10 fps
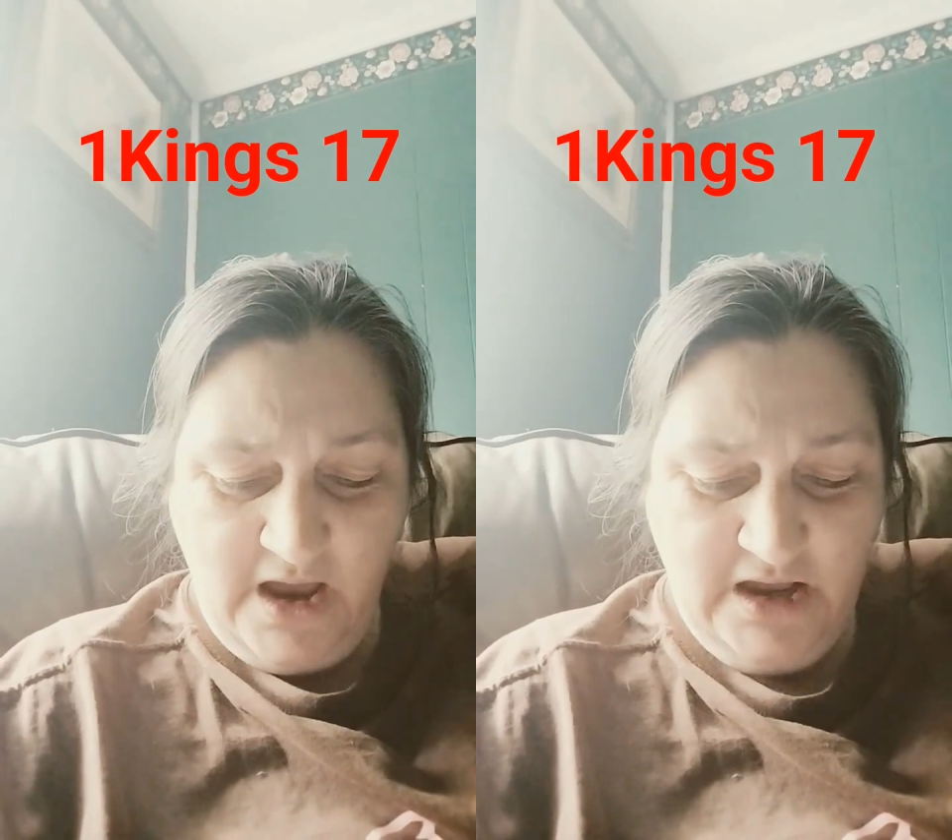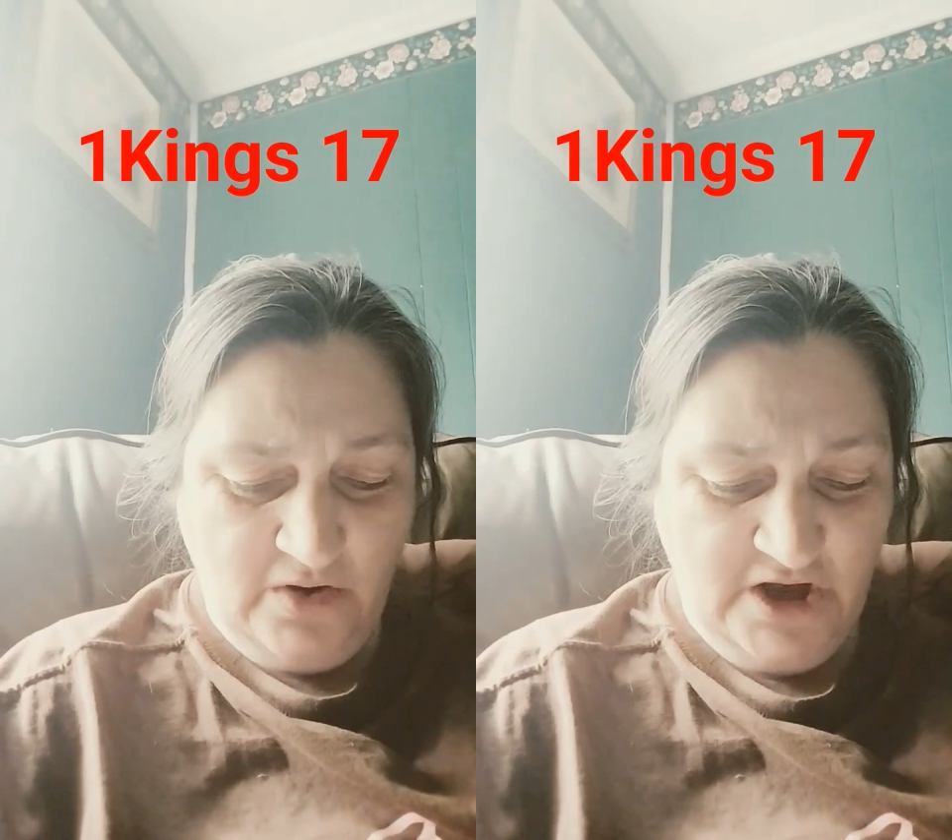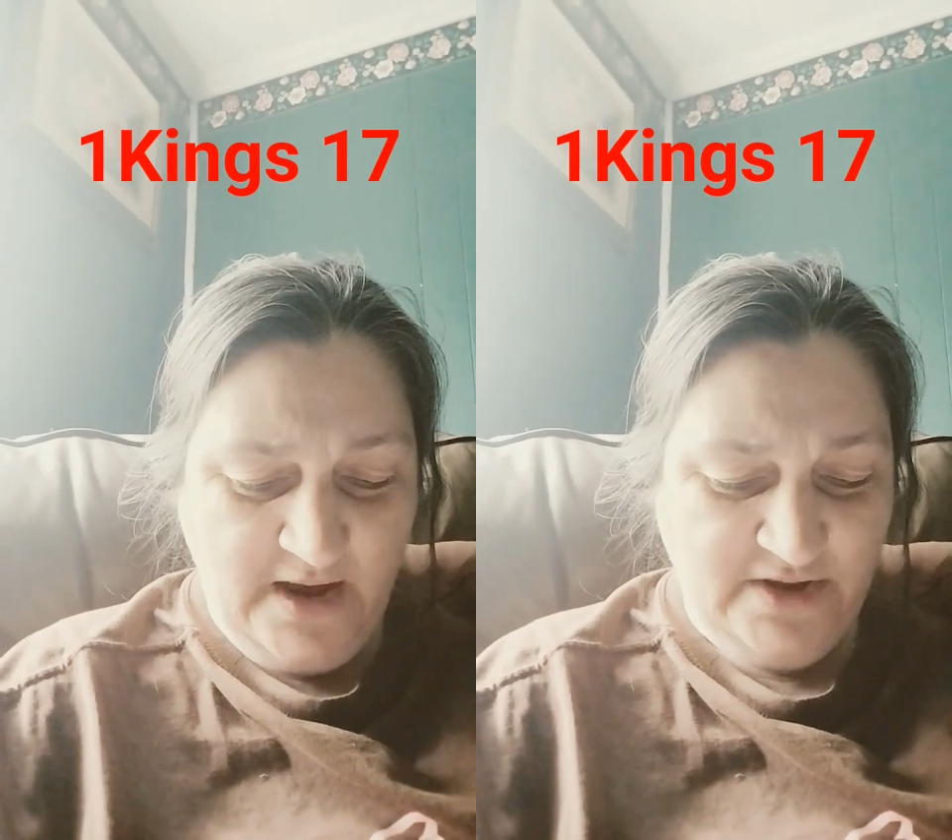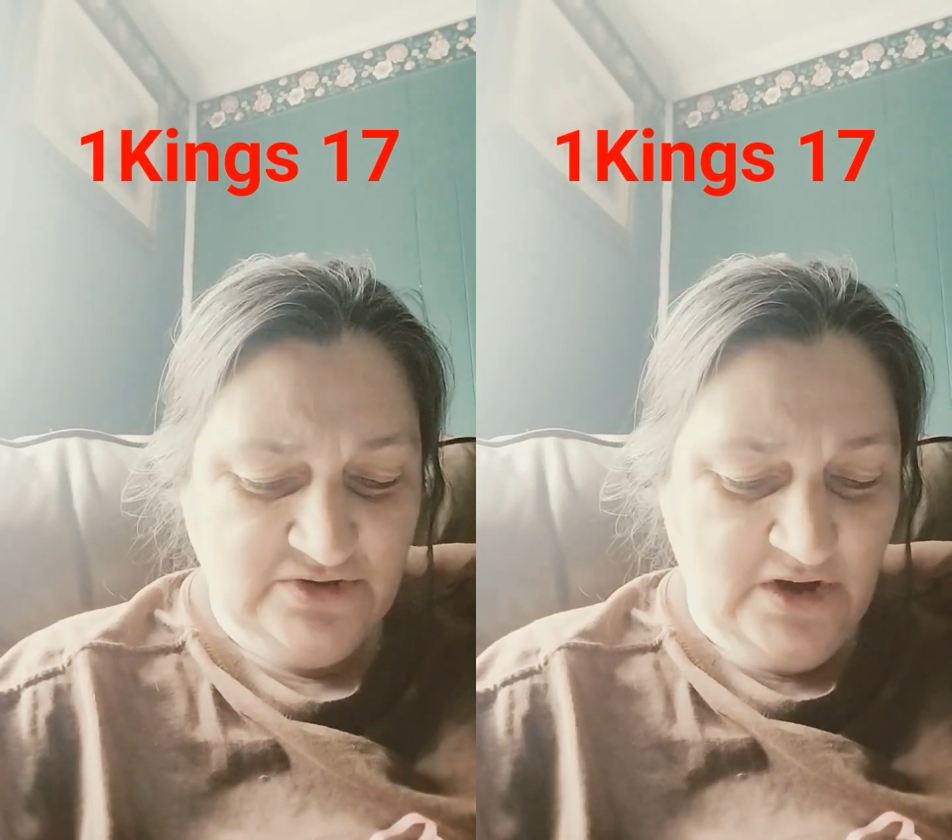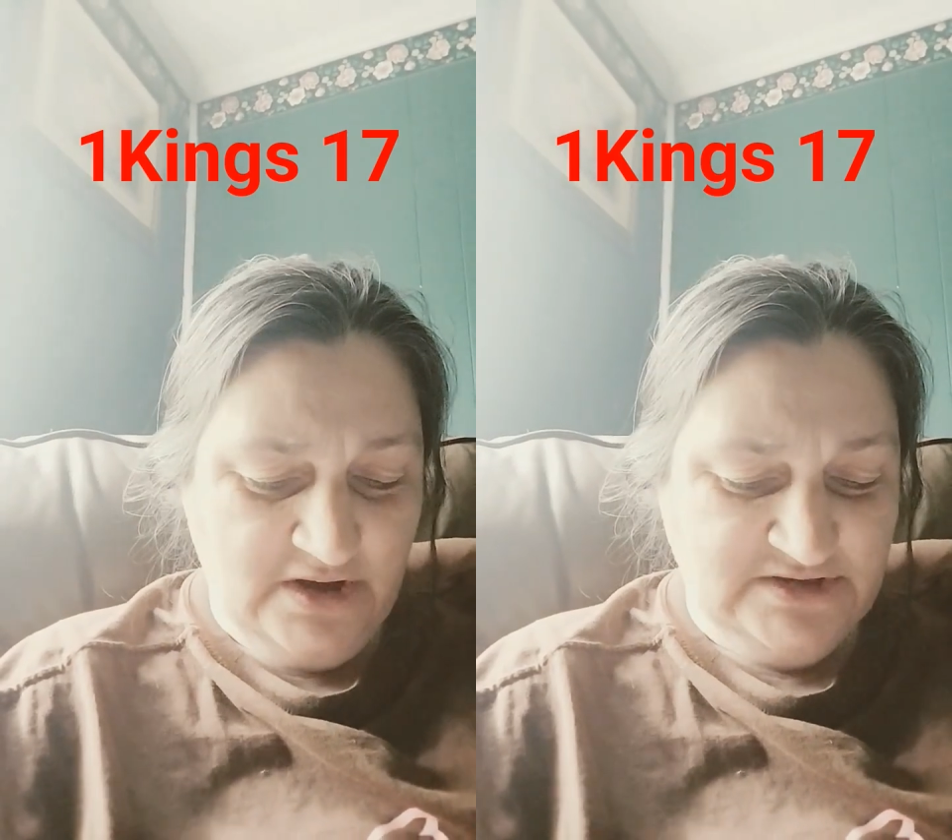And he rose up and went
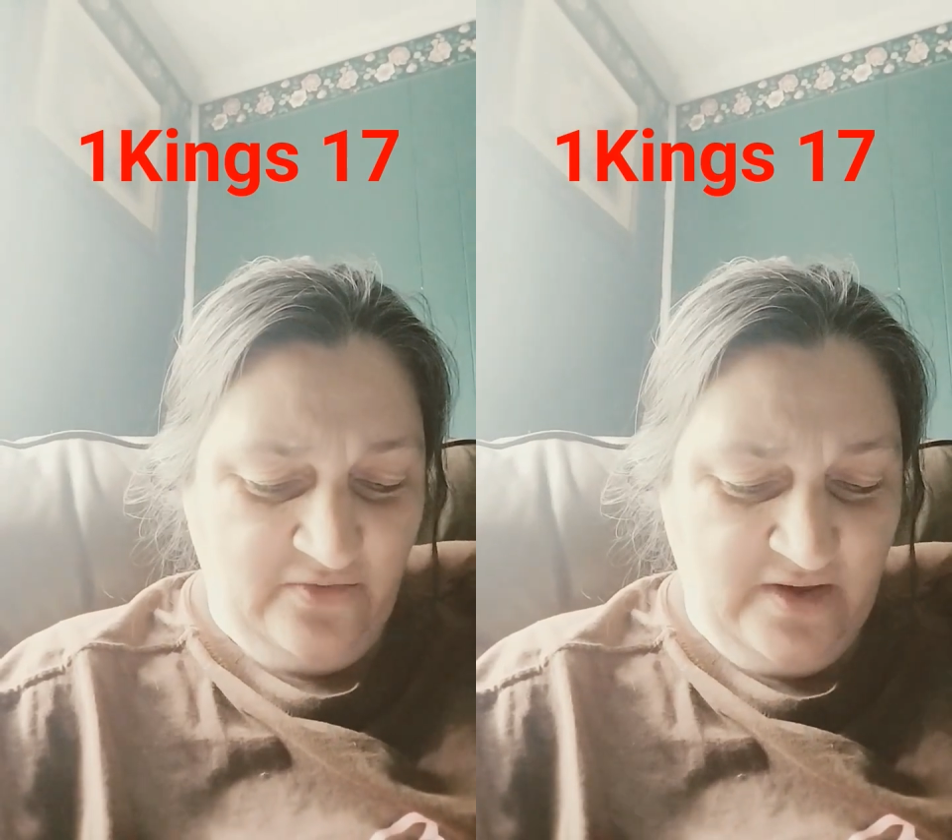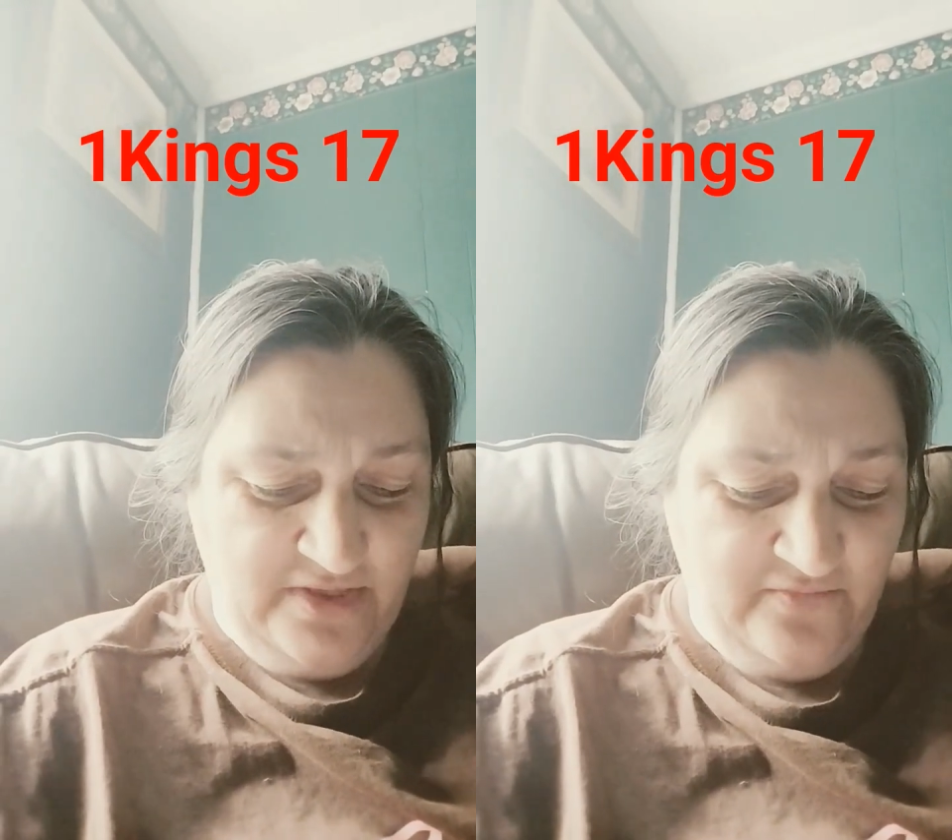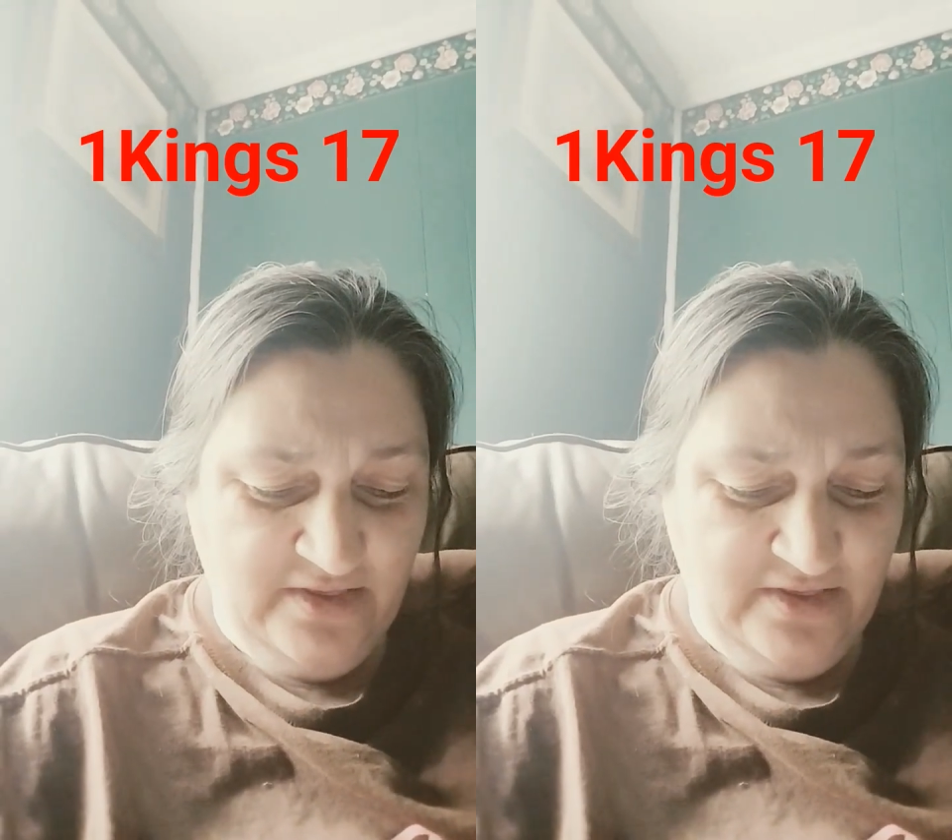to Sarphith,